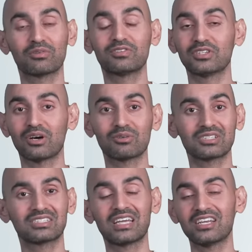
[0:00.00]
If you don't,
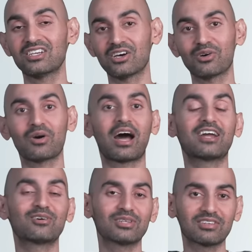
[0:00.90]
just say no,
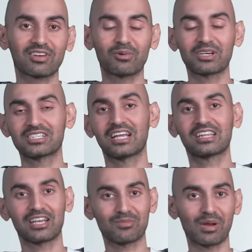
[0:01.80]
I don't leave a question at
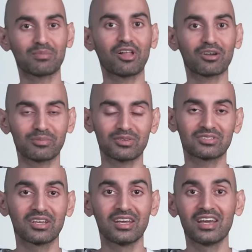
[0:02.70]
the end of my blog
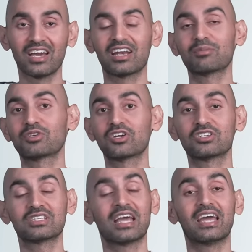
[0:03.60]
post. And I'm
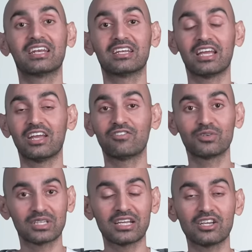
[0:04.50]
curious. And if
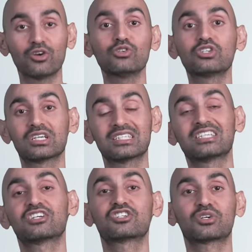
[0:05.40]
you say no, you should
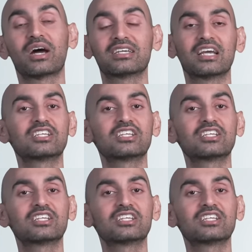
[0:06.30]
consider trying it.